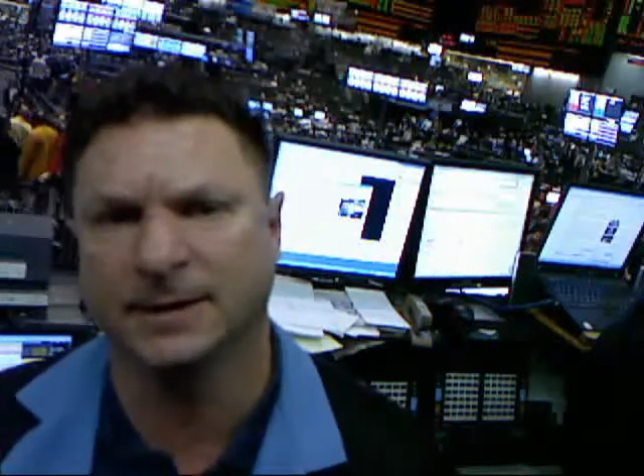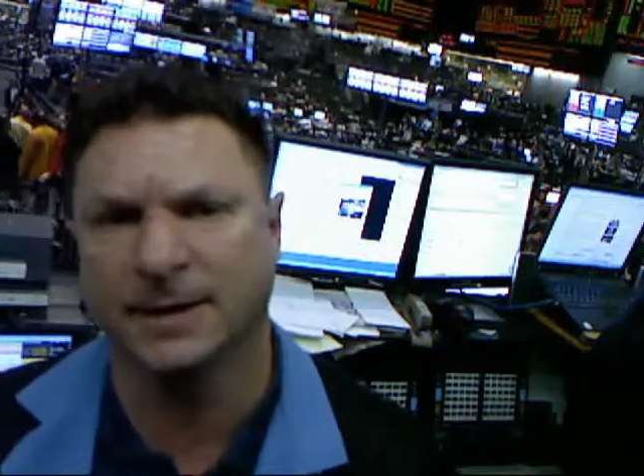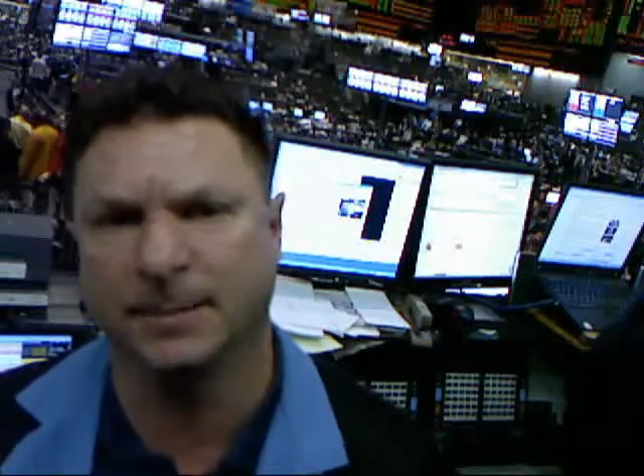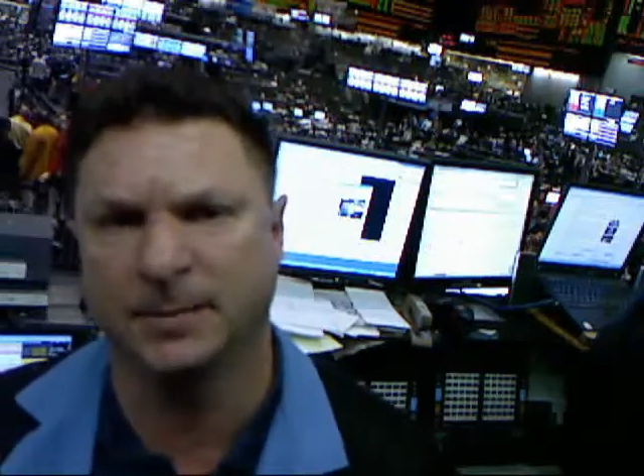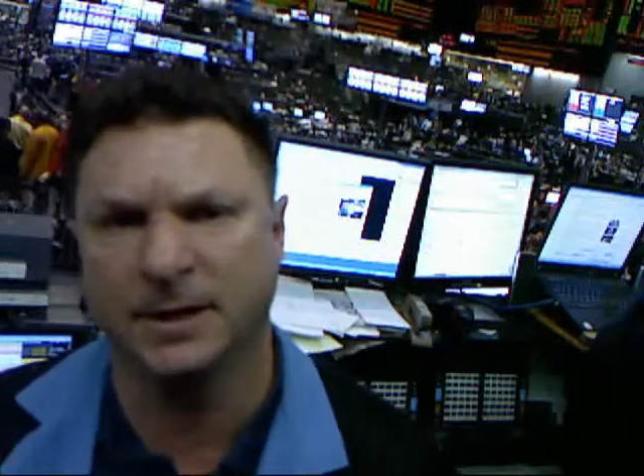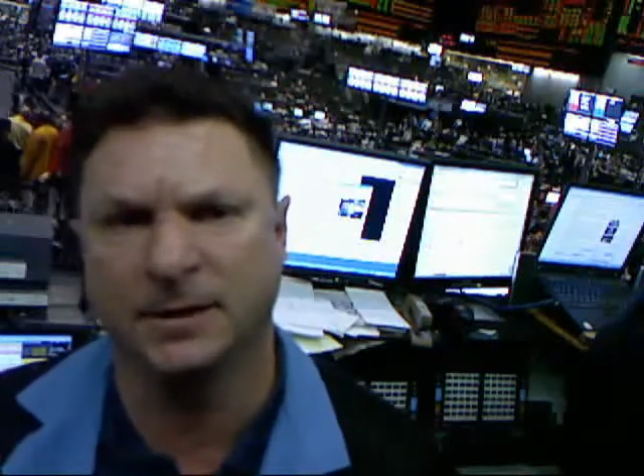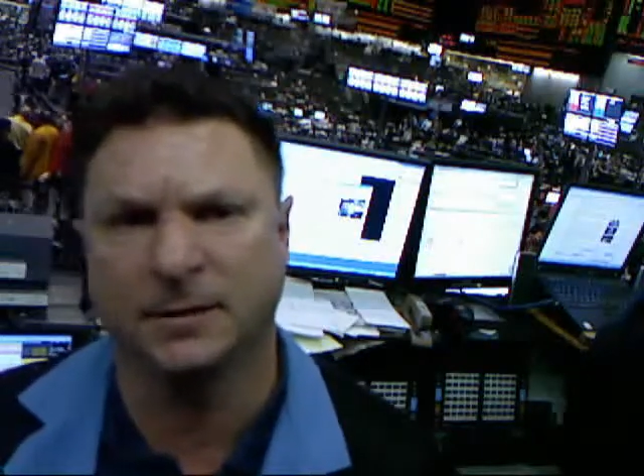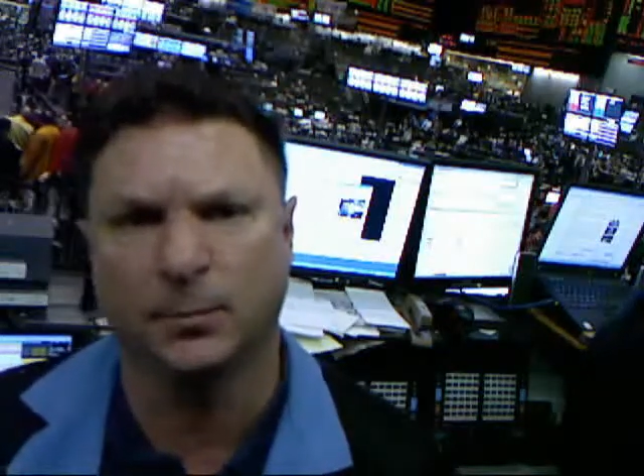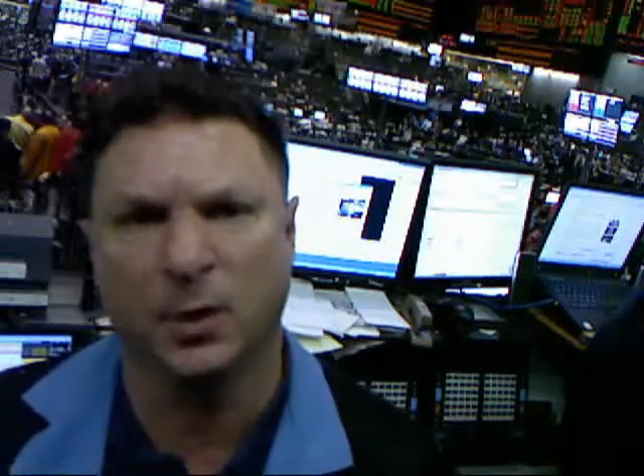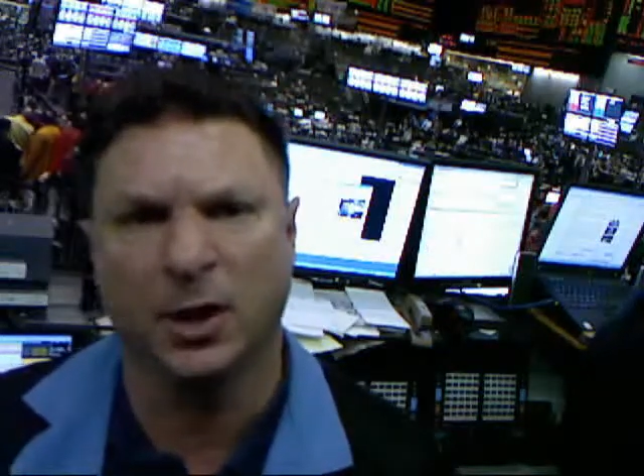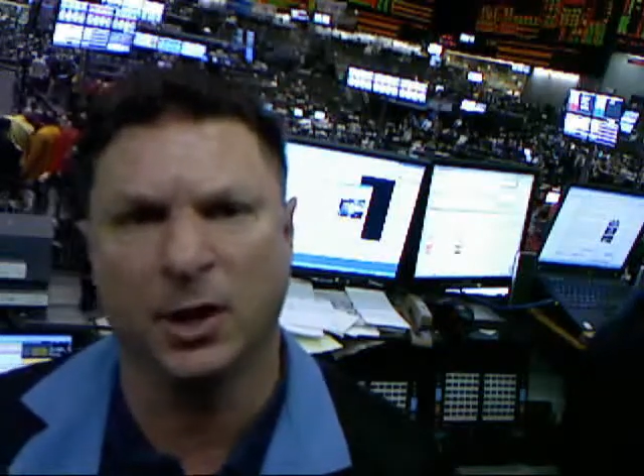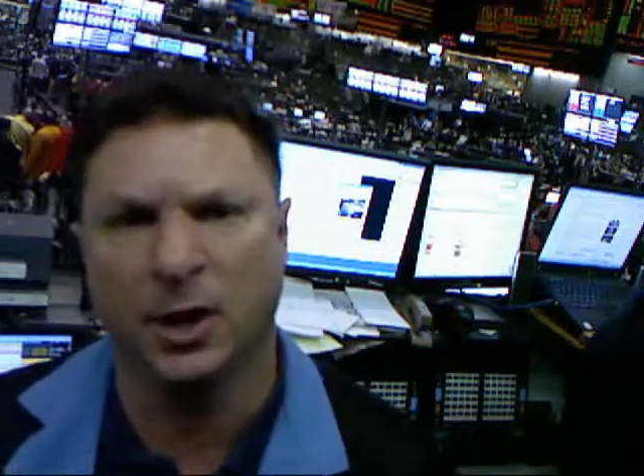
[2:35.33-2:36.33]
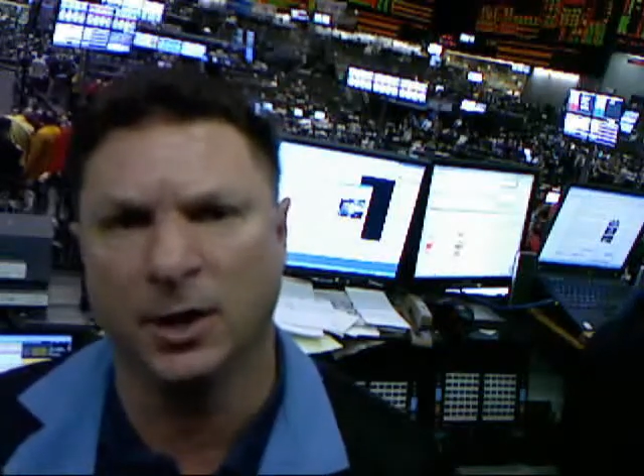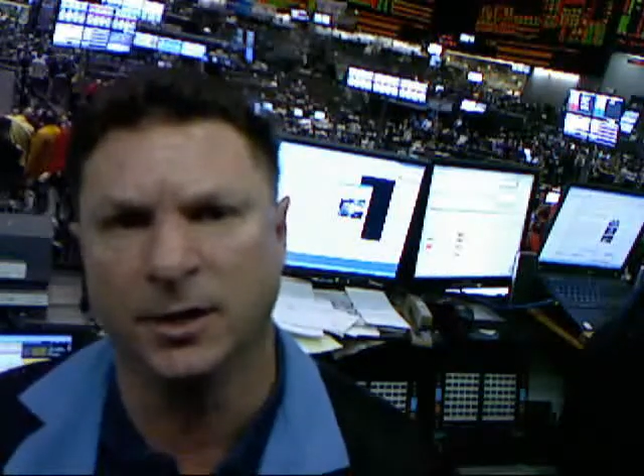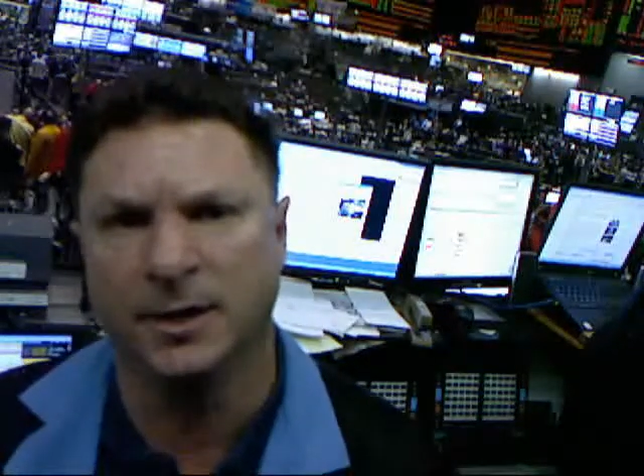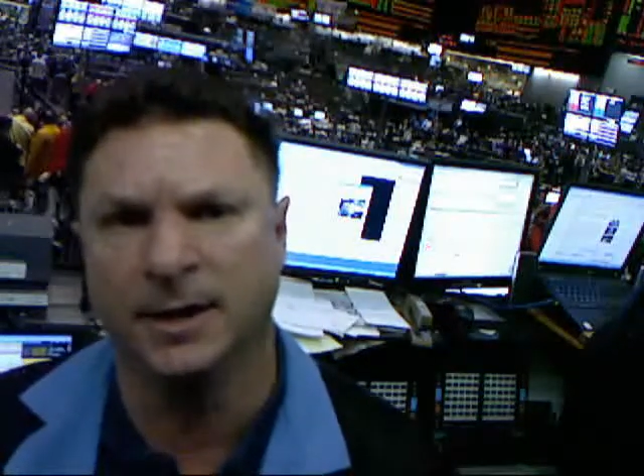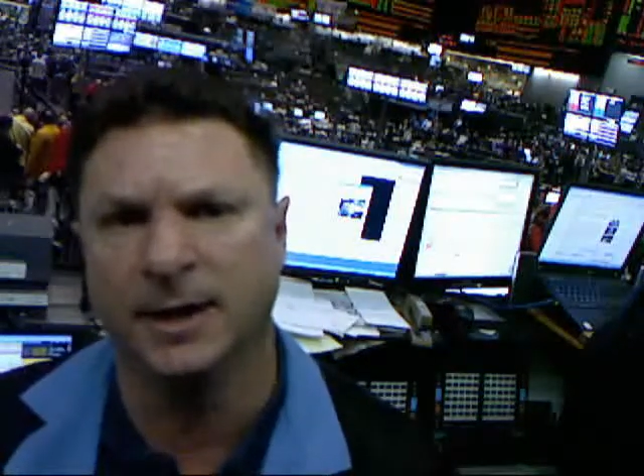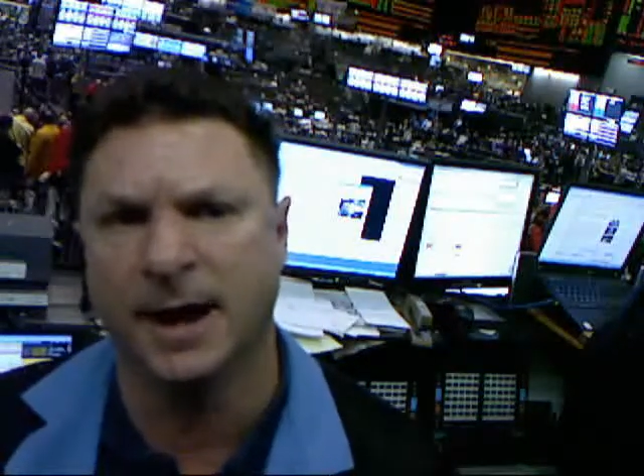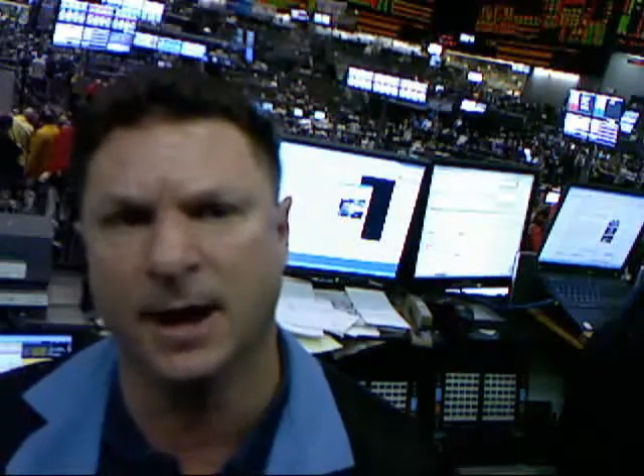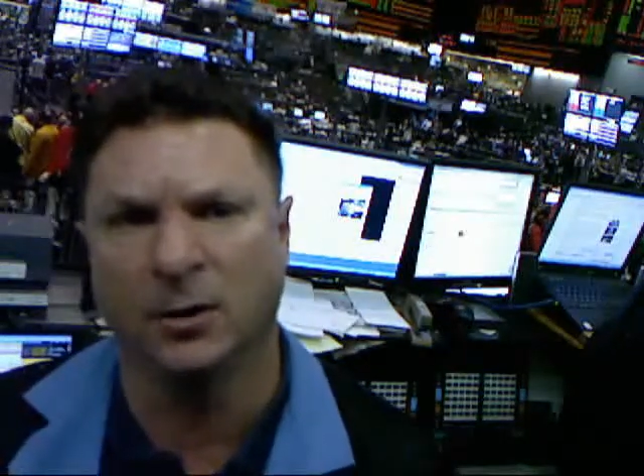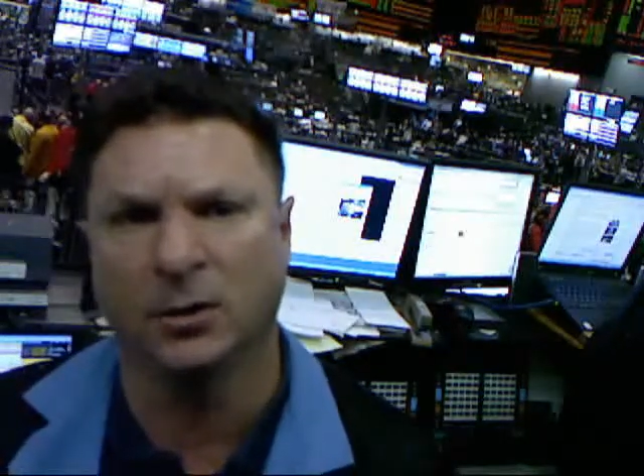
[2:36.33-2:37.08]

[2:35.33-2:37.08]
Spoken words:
CME spread on now,